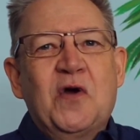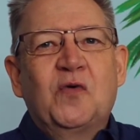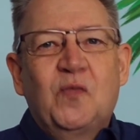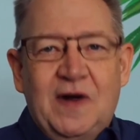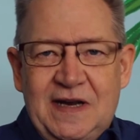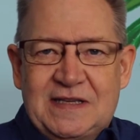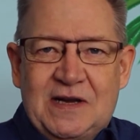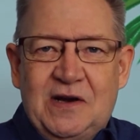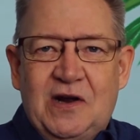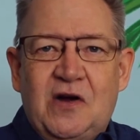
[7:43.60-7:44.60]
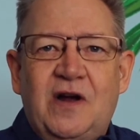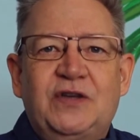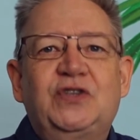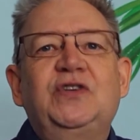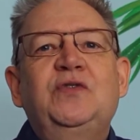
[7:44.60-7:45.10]
what it's going to
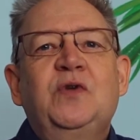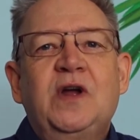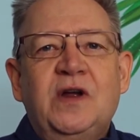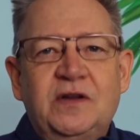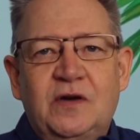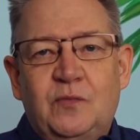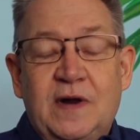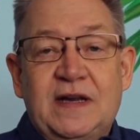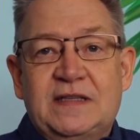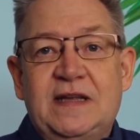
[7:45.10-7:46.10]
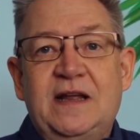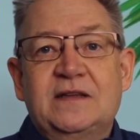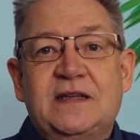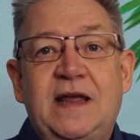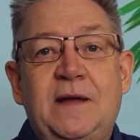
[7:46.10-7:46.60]
cost you to run a
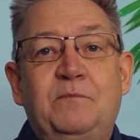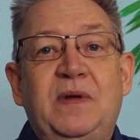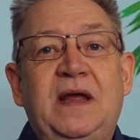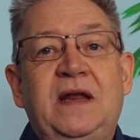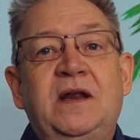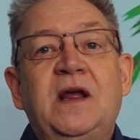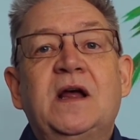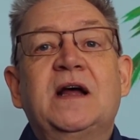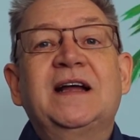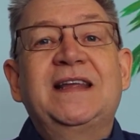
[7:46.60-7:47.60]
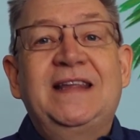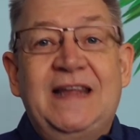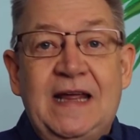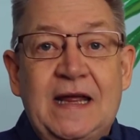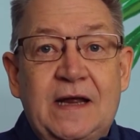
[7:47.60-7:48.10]
sales campaign.
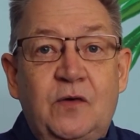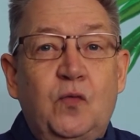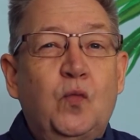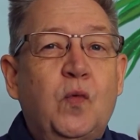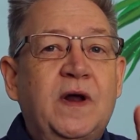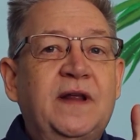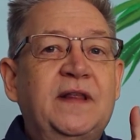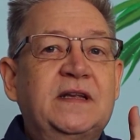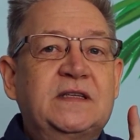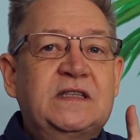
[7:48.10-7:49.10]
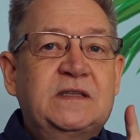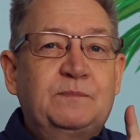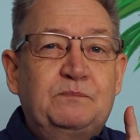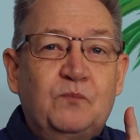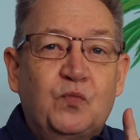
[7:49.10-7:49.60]
Again, one of the
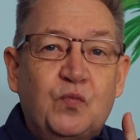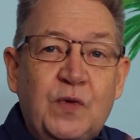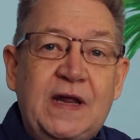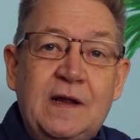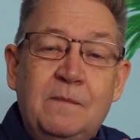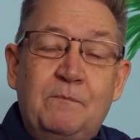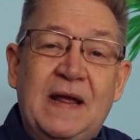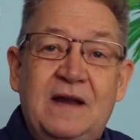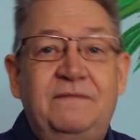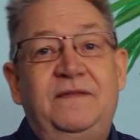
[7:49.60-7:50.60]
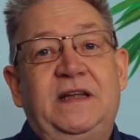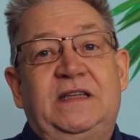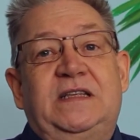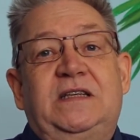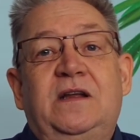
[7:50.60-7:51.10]
real
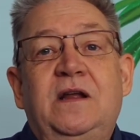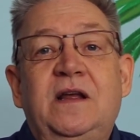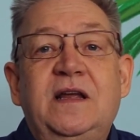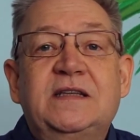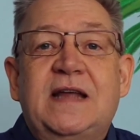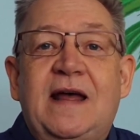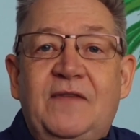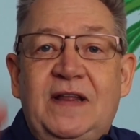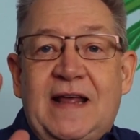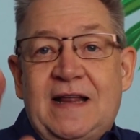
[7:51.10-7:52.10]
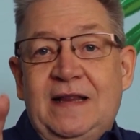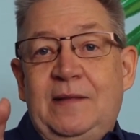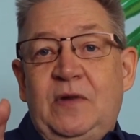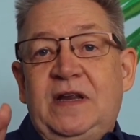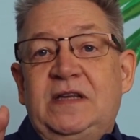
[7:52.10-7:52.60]
benefits is having that
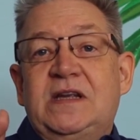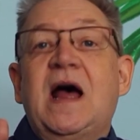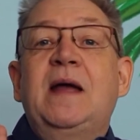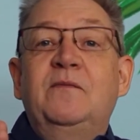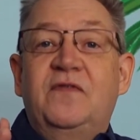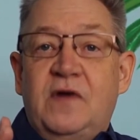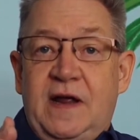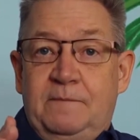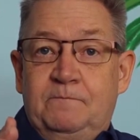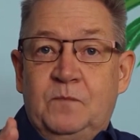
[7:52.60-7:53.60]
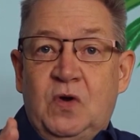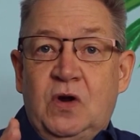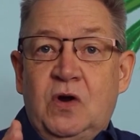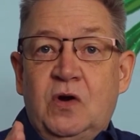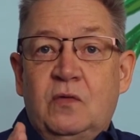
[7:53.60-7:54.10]
limited time frame,
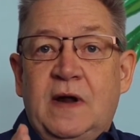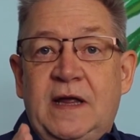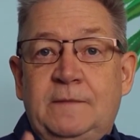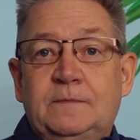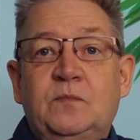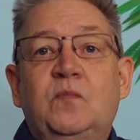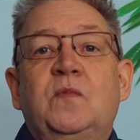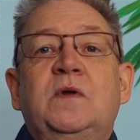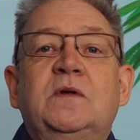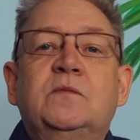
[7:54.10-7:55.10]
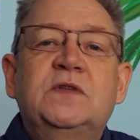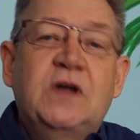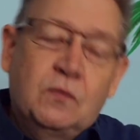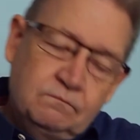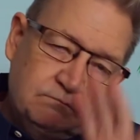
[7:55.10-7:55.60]
right?
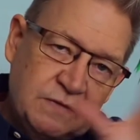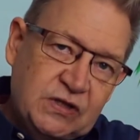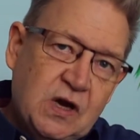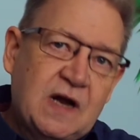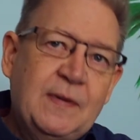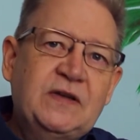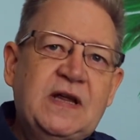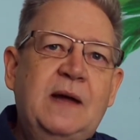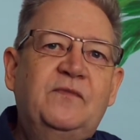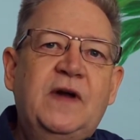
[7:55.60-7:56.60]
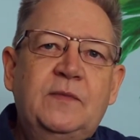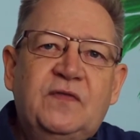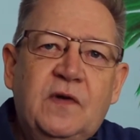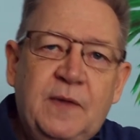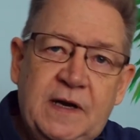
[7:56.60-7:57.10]
So let's talk about time frames
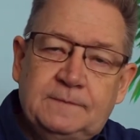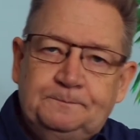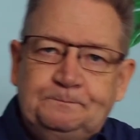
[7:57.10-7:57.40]
for a minute.